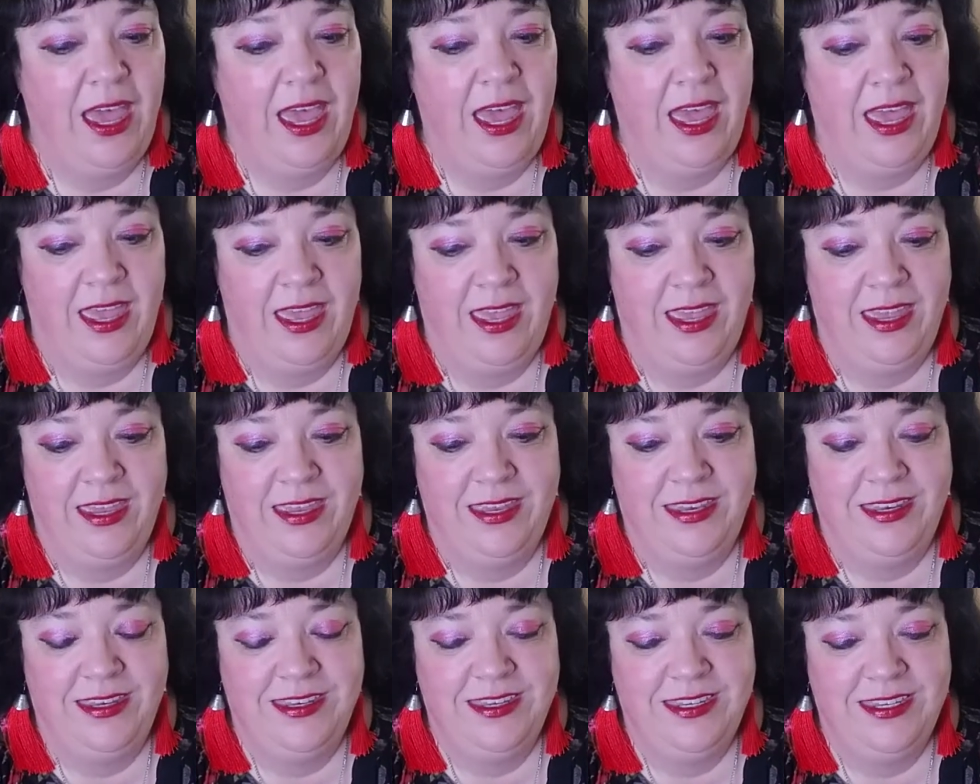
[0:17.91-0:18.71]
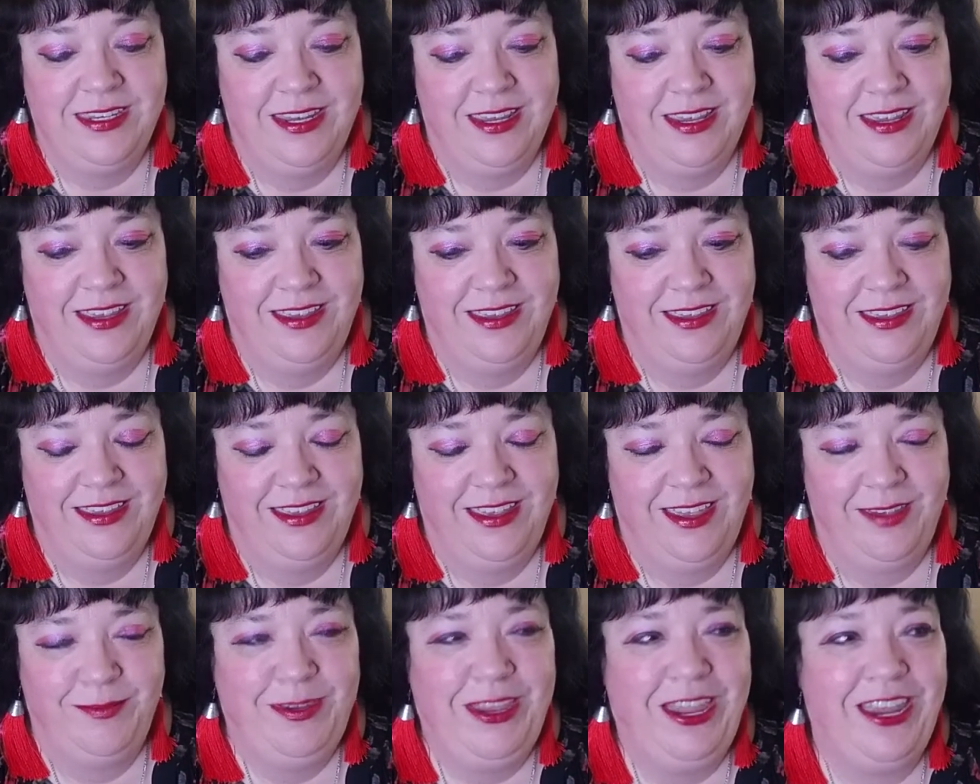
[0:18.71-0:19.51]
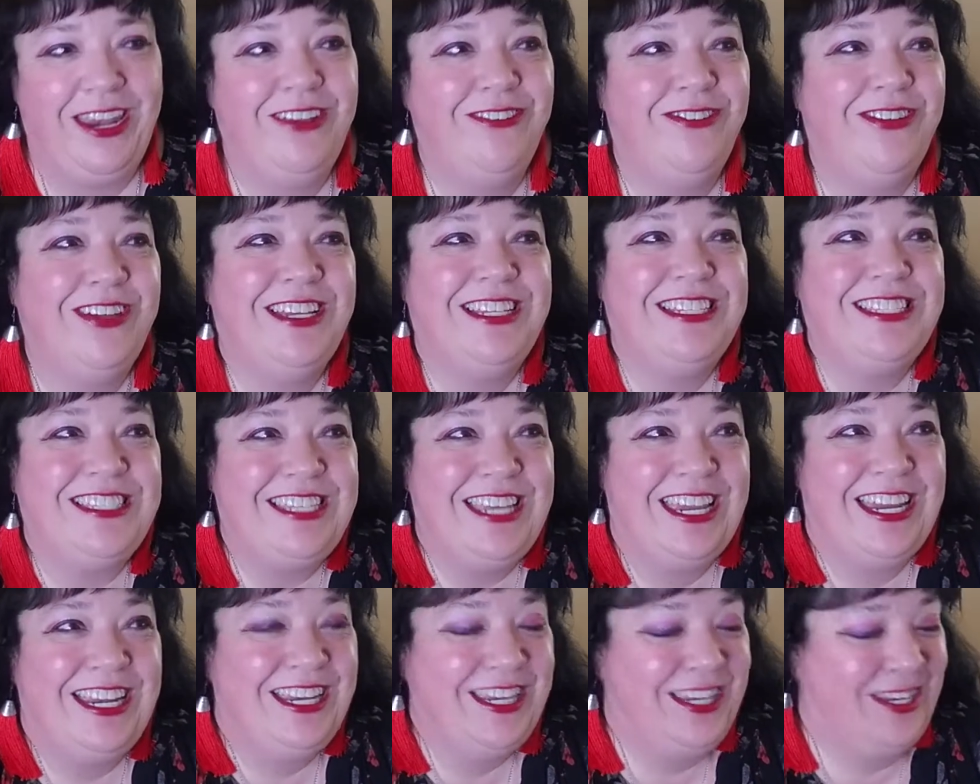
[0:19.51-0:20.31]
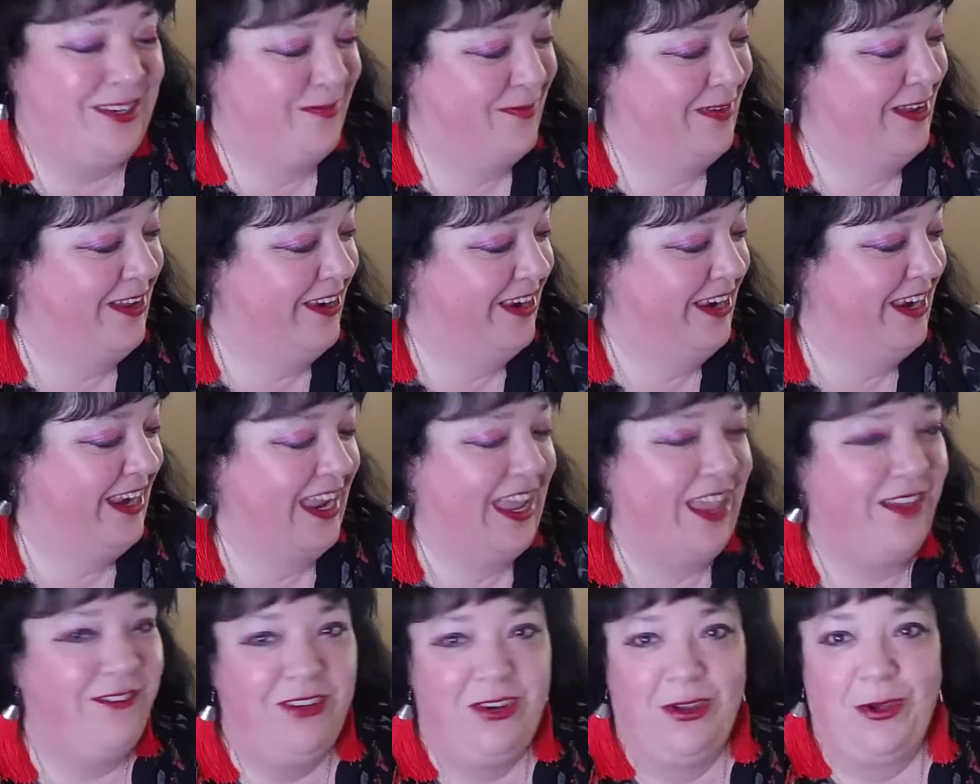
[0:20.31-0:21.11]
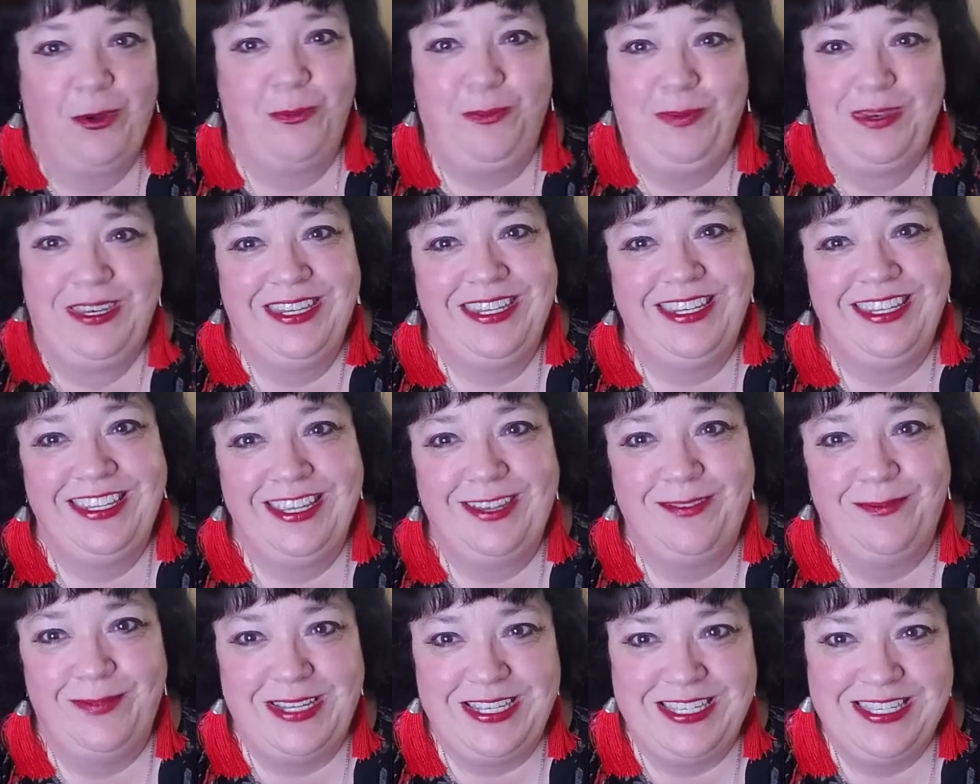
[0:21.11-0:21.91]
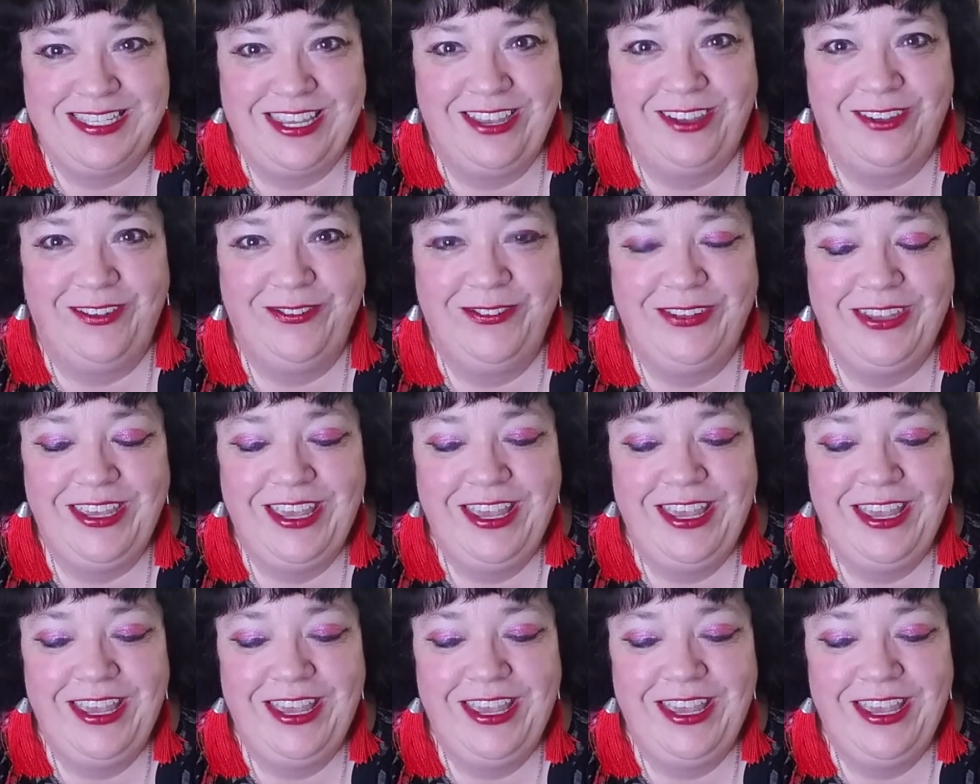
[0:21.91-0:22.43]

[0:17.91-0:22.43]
and uh, I'm kind of excited about it. I haven't opened it yet myself.